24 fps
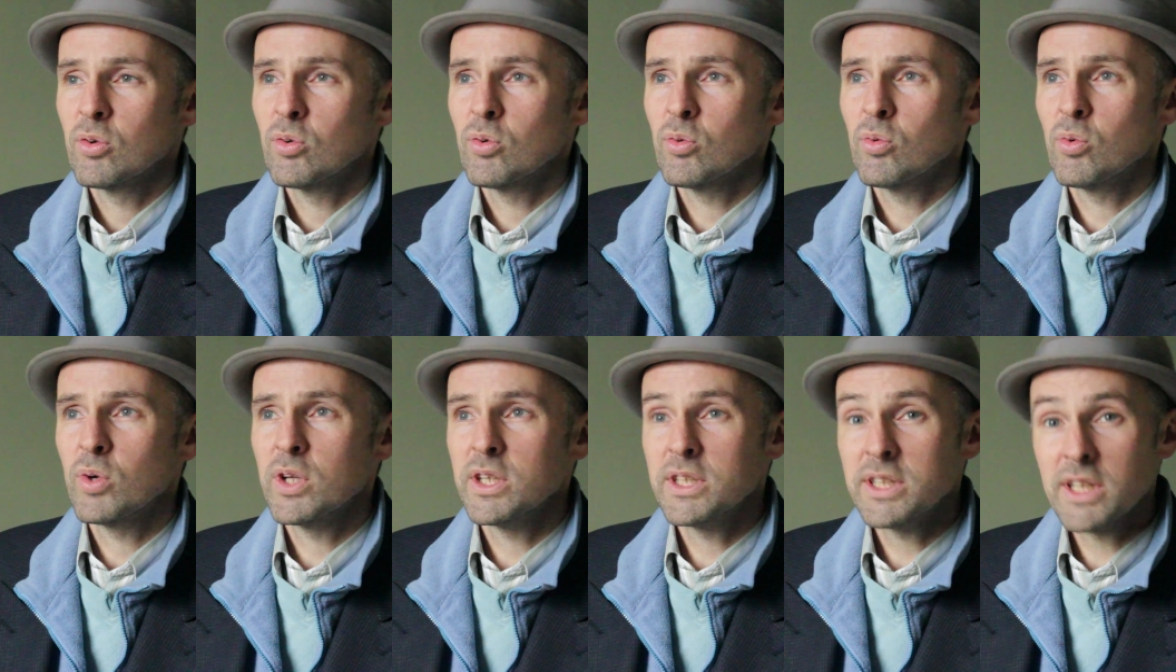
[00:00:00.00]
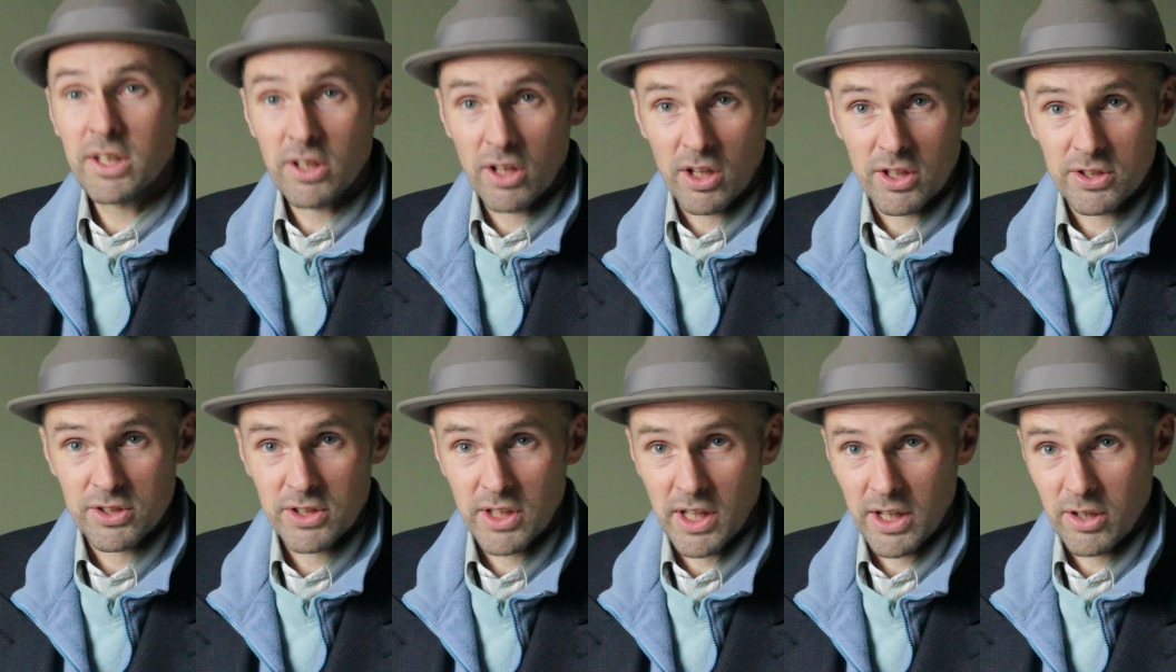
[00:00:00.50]
We did
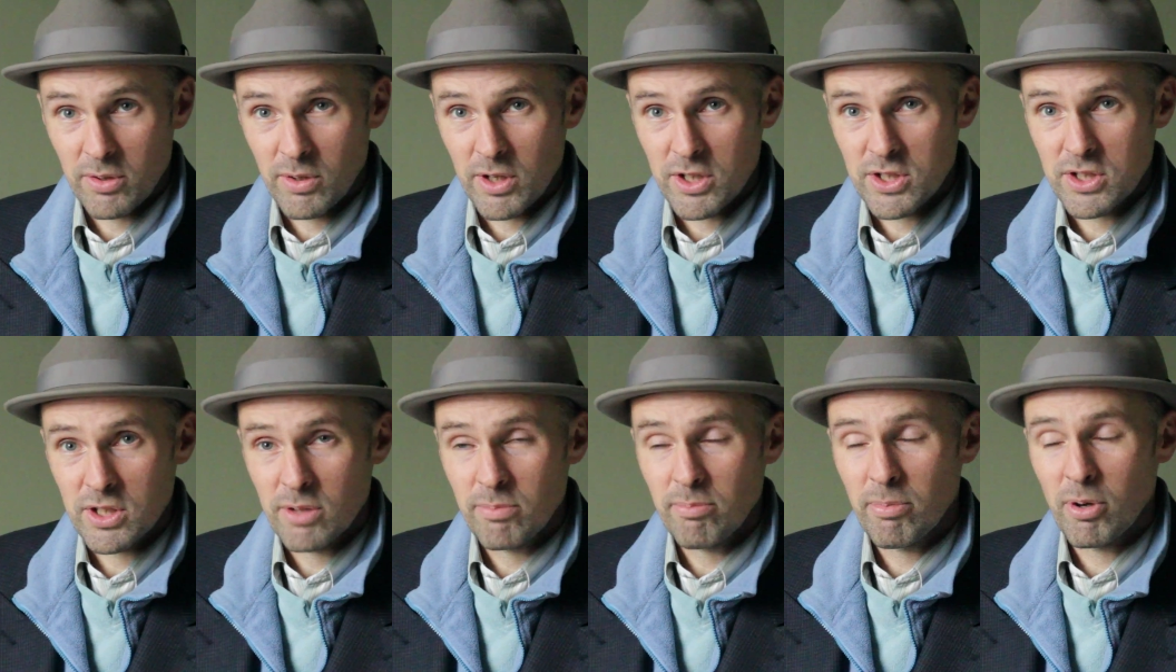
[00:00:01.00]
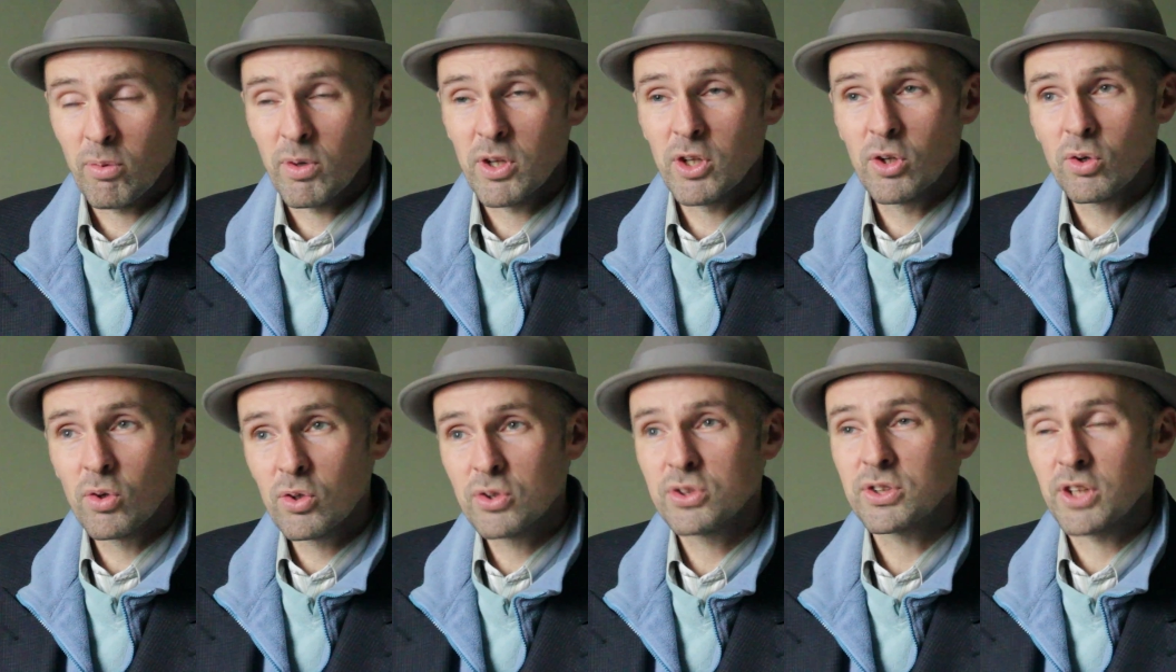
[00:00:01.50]
ask that question, but
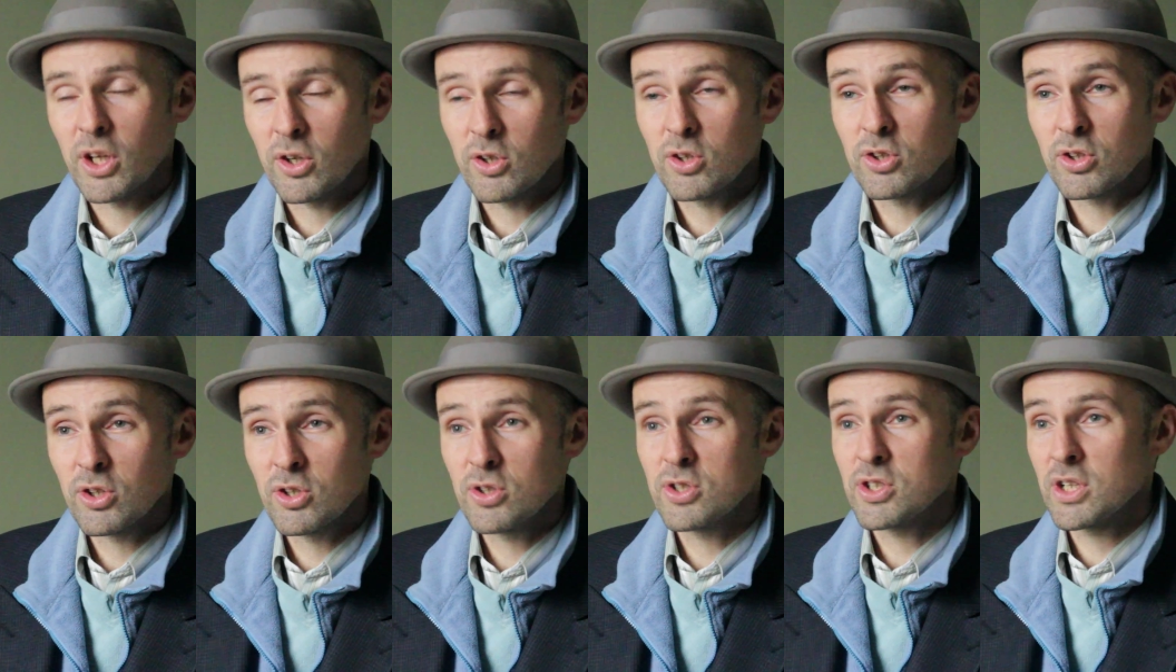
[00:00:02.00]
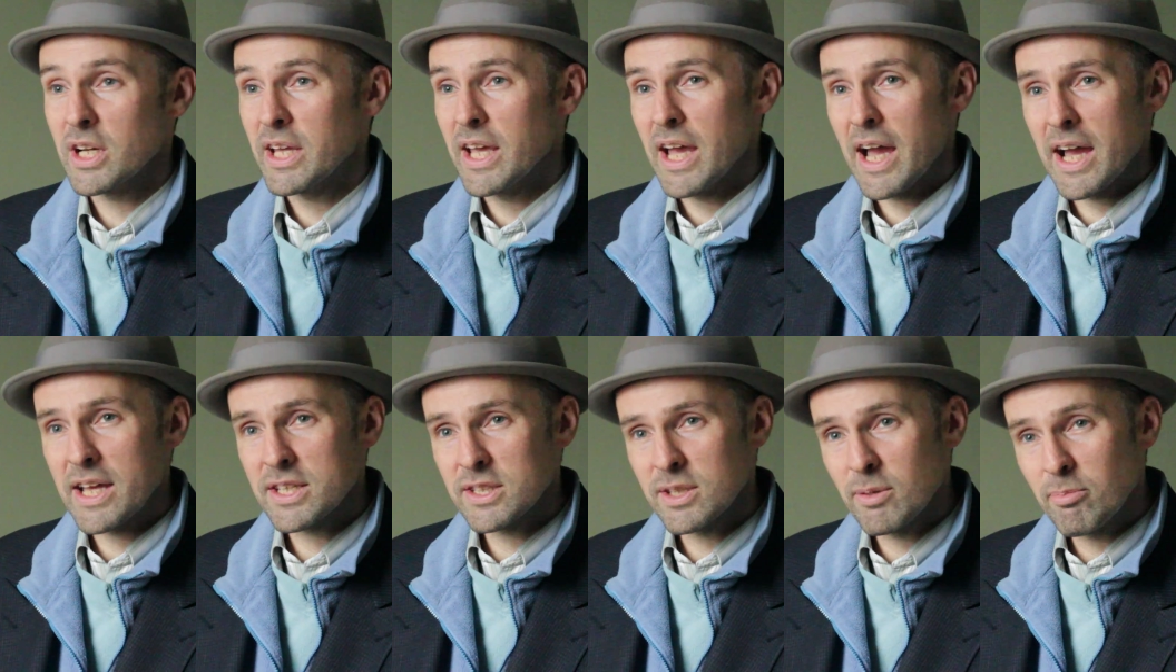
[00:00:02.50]
we also, crucially,
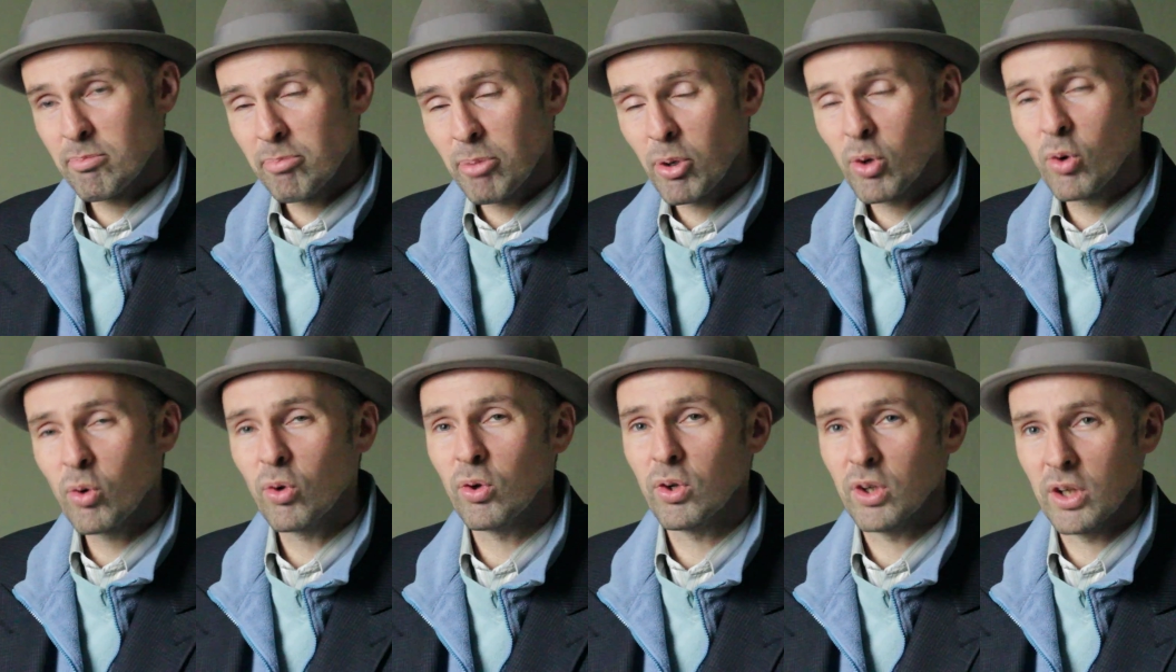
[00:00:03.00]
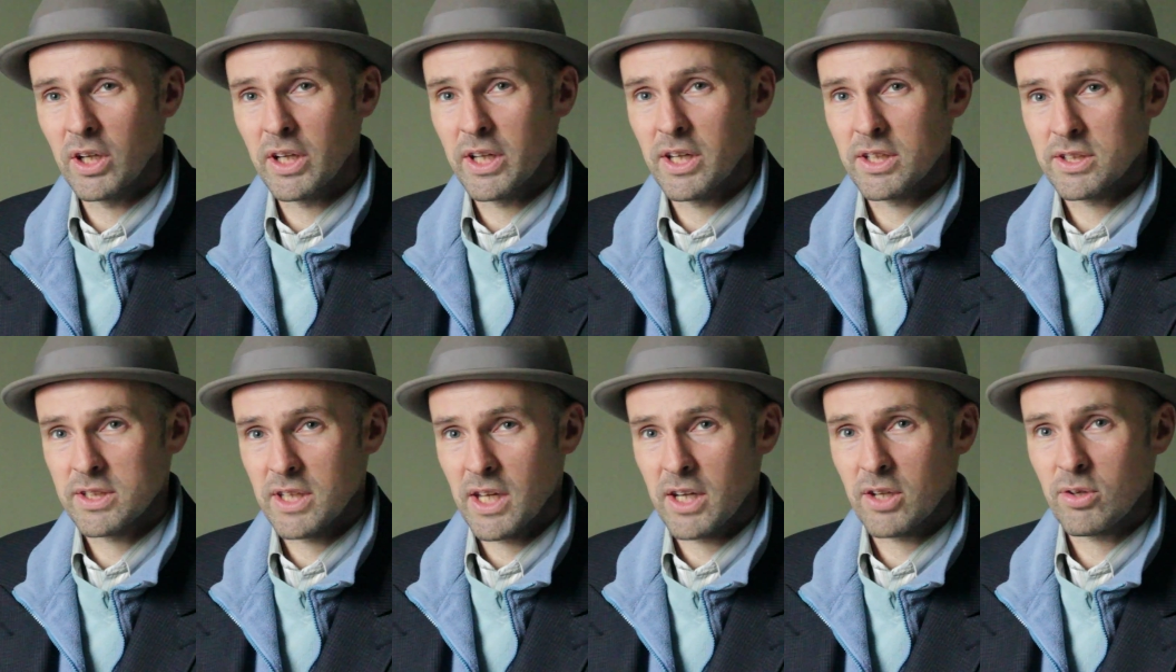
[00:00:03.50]
as importantly
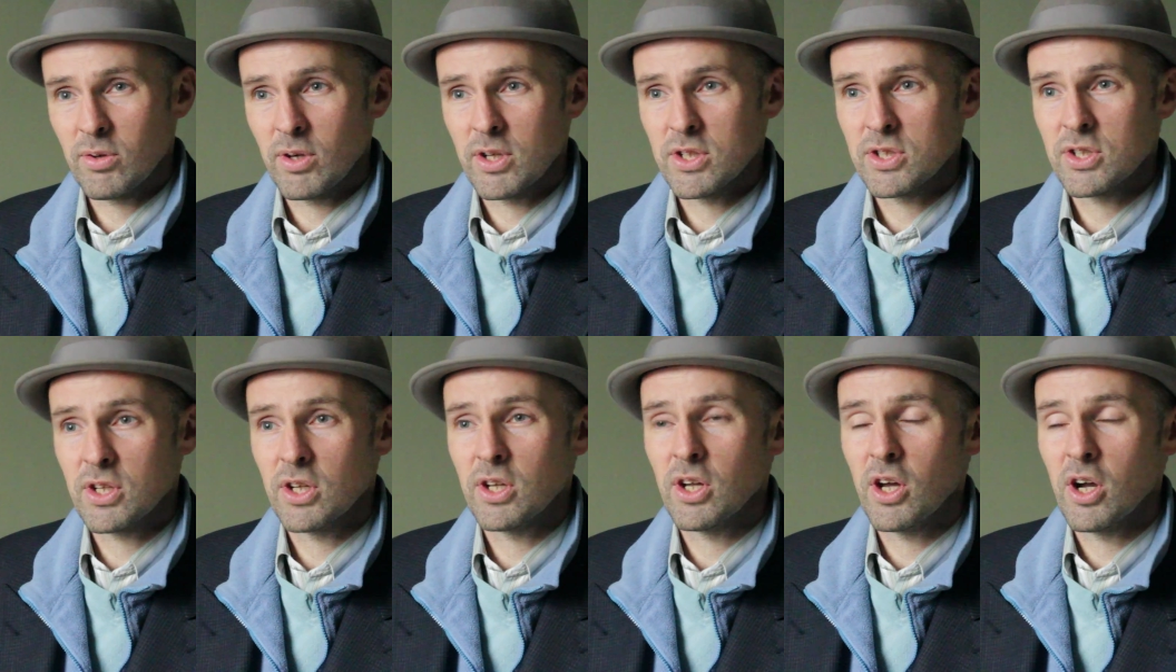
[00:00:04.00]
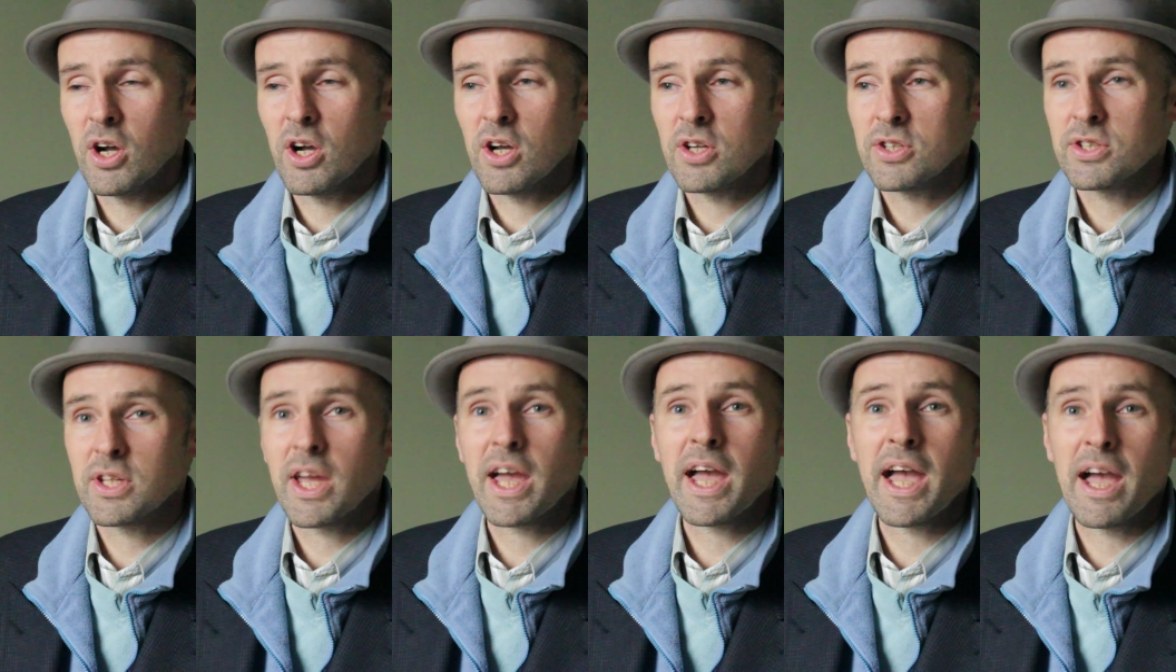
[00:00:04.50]
as that question,
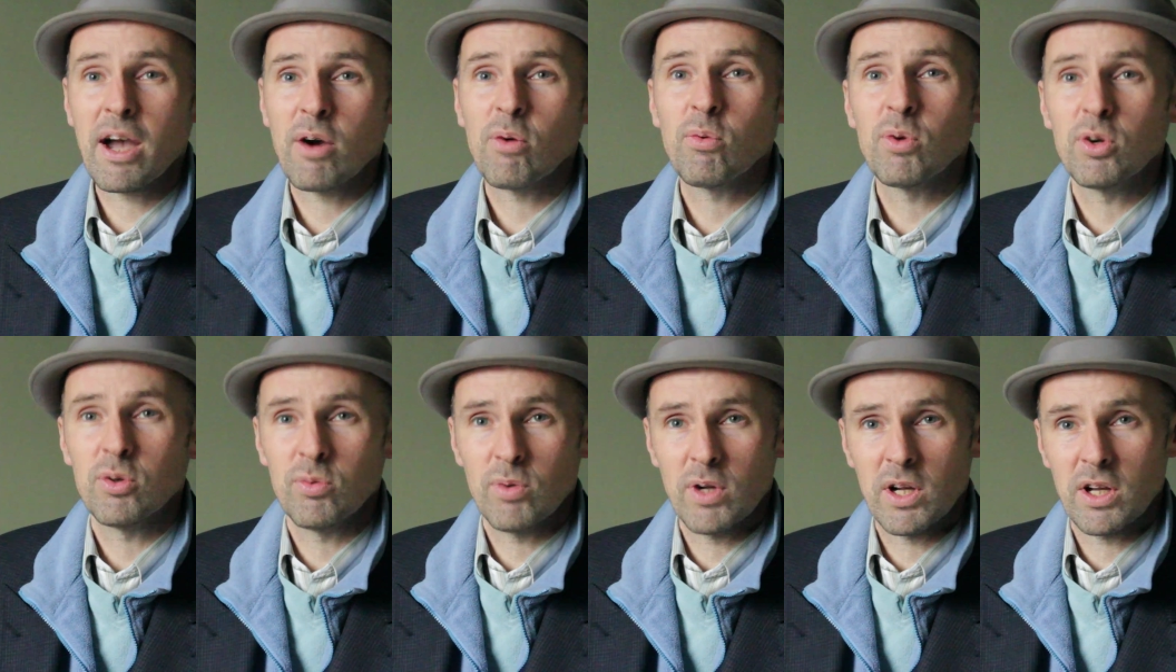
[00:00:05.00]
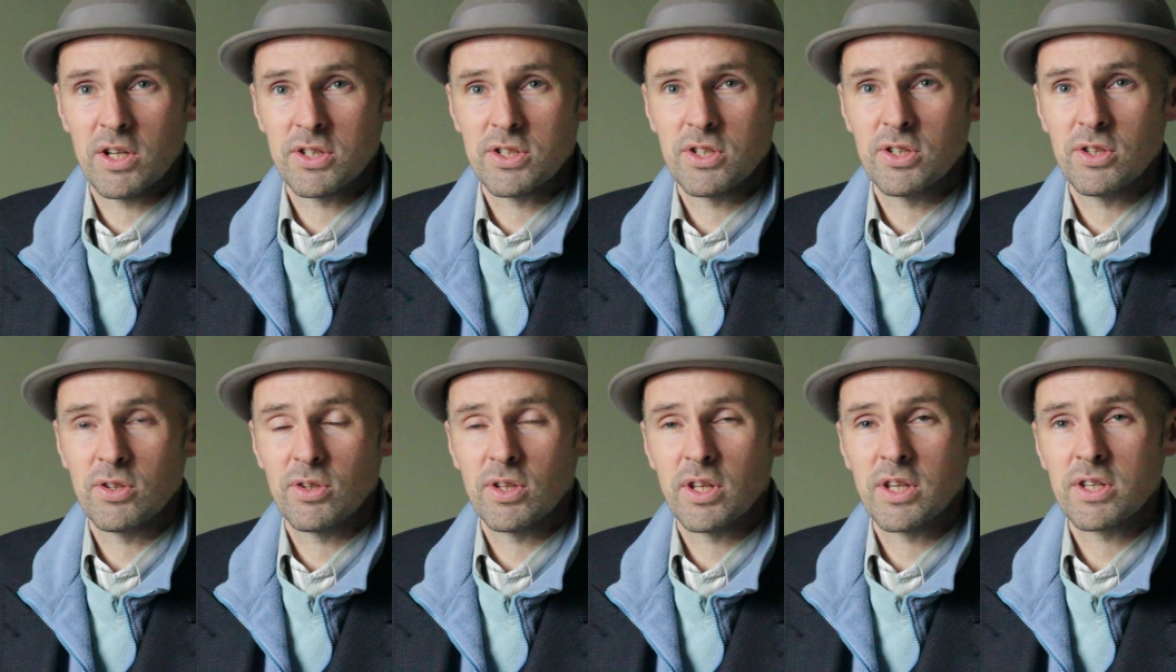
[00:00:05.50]
asked how would we like
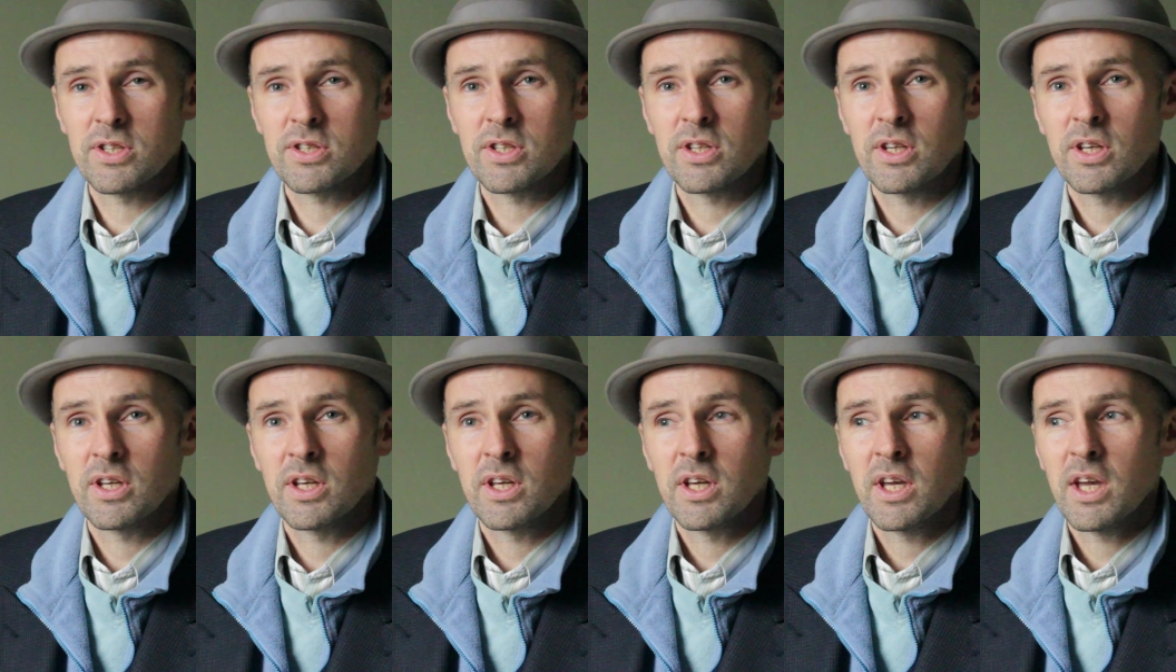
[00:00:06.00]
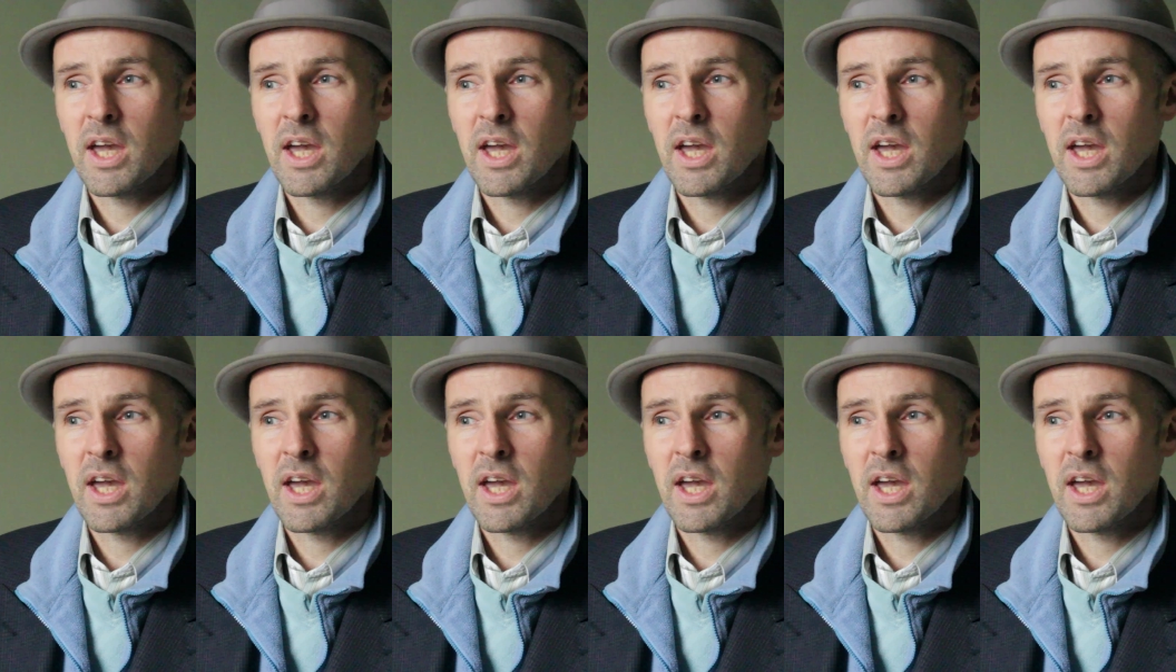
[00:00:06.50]
to do this?